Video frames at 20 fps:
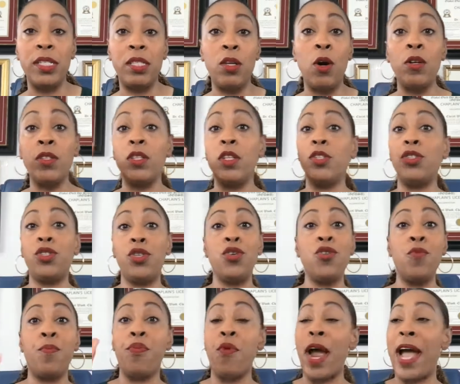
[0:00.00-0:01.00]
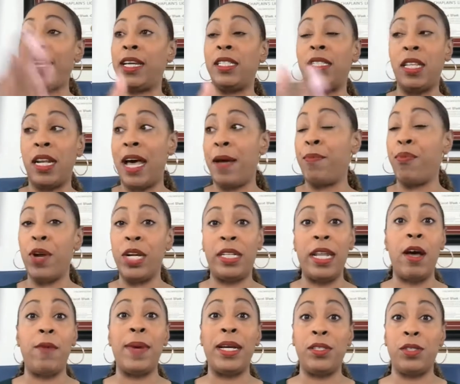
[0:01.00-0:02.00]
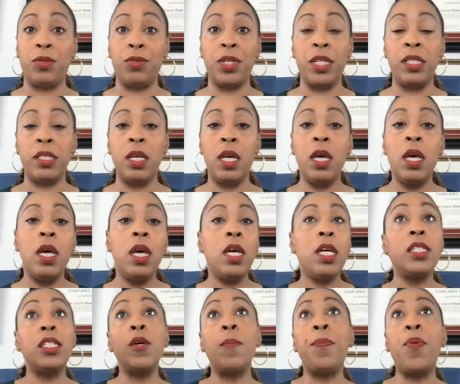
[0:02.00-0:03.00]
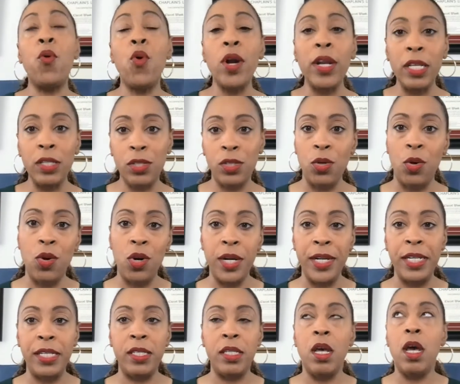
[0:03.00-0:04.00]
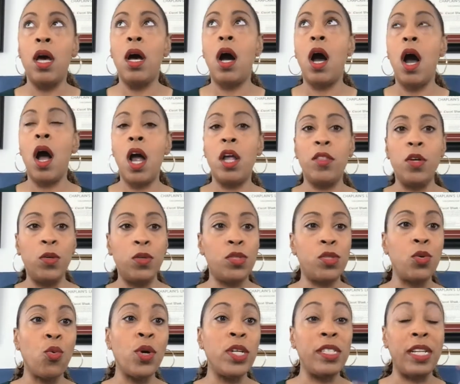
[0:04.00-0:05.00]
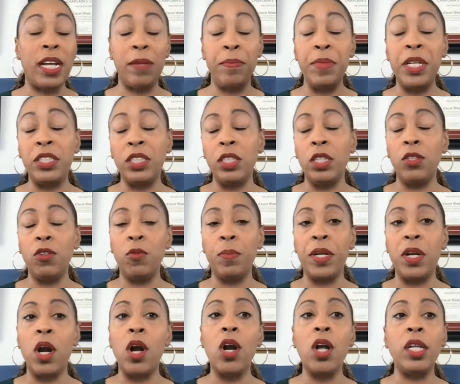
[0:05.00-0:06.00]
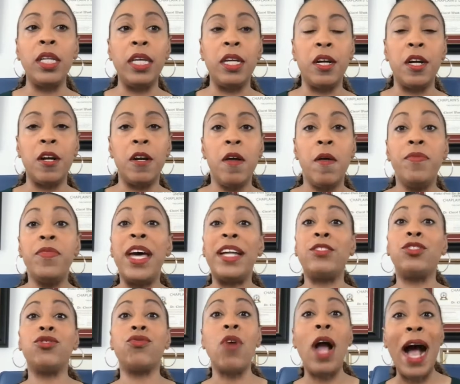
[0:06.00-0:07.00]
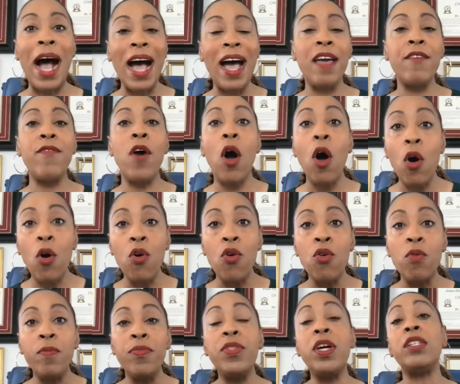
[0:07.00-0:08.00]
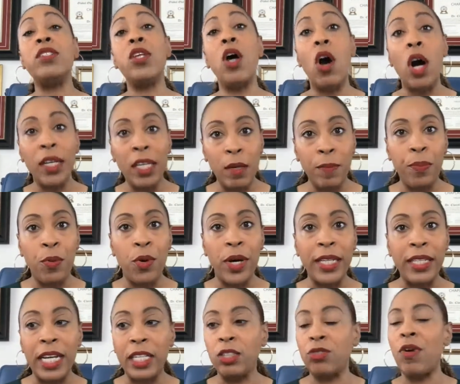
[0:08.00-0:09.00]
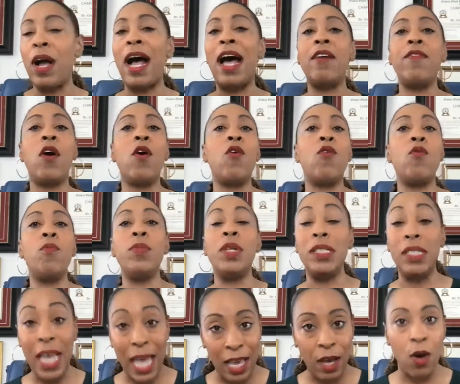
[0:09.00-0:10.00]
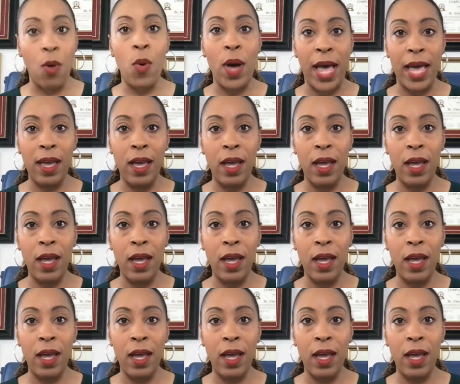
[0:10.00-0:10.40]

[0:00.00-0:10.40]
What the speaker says: Those are the two brackets that I break down my stories. Supporting stories are those stories that I mentioned a little bit earlier that drive home the talking point, that drive home the takeaway.